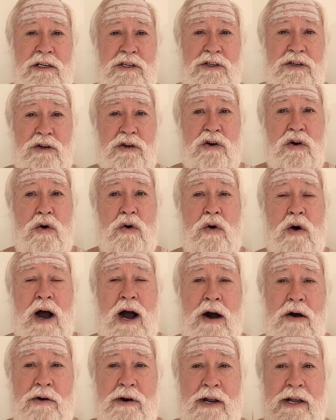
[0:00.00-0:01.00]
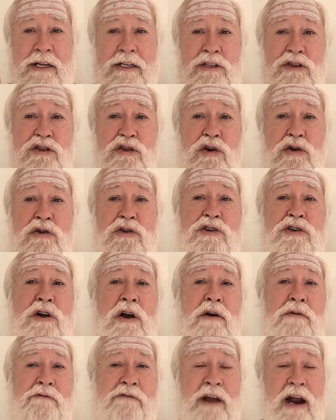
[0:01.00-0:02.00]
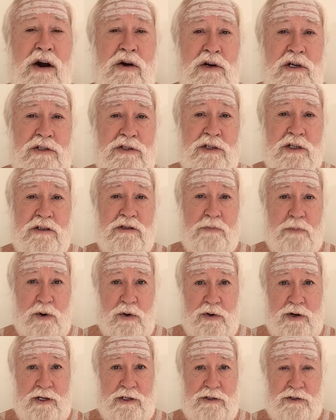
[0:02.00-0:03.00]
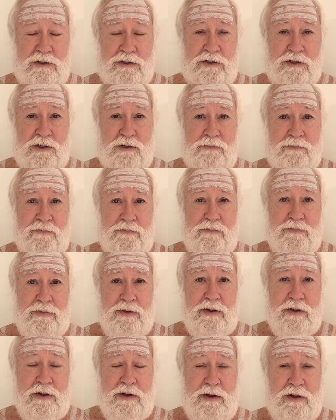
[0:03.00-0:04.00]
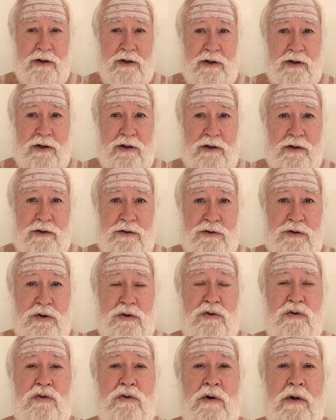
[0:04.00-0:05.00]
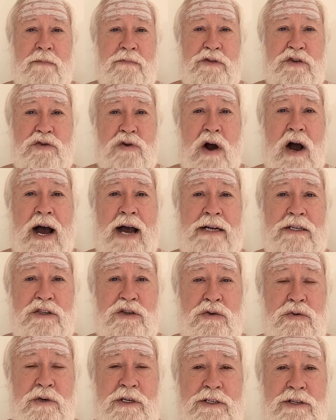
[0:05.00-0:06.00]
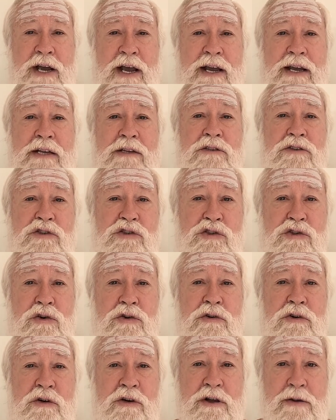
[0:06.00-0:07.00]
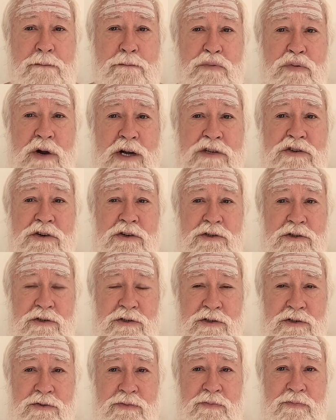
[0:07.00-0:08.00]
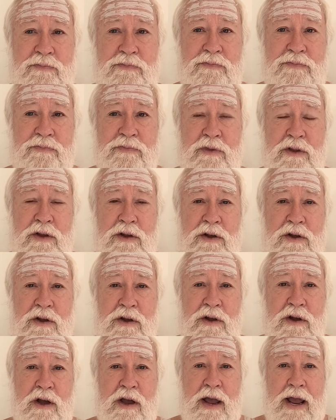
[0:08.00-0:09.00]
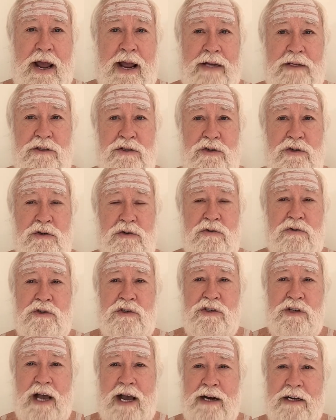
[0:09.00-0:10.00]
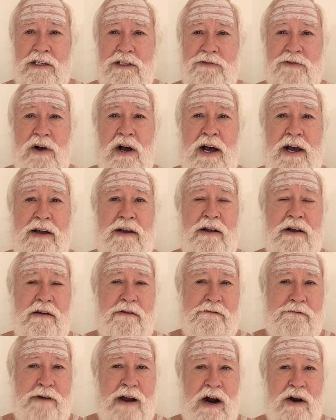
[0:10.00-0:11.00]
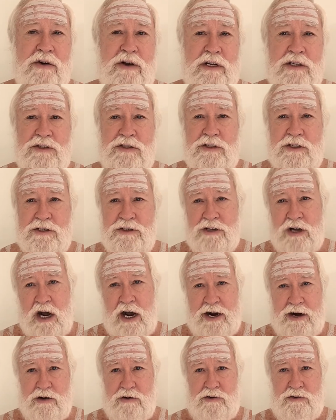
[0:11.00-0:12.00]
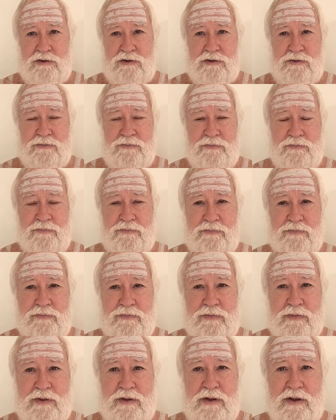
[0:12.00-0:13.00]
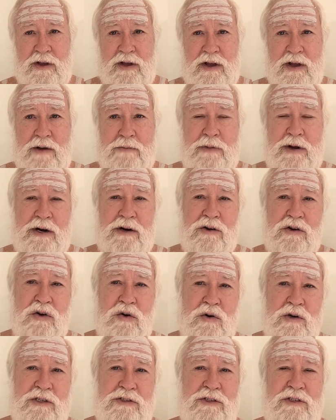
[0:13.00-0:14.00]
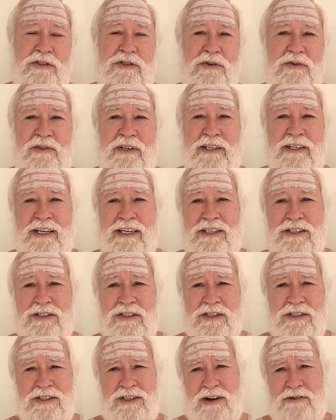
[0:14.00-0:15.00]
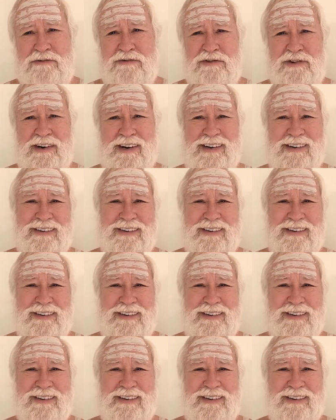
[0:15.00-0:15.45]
to go out in search of various experiences, to try to attain certain impressions, and to satisfy various desires. But of course, this only leads to suffering.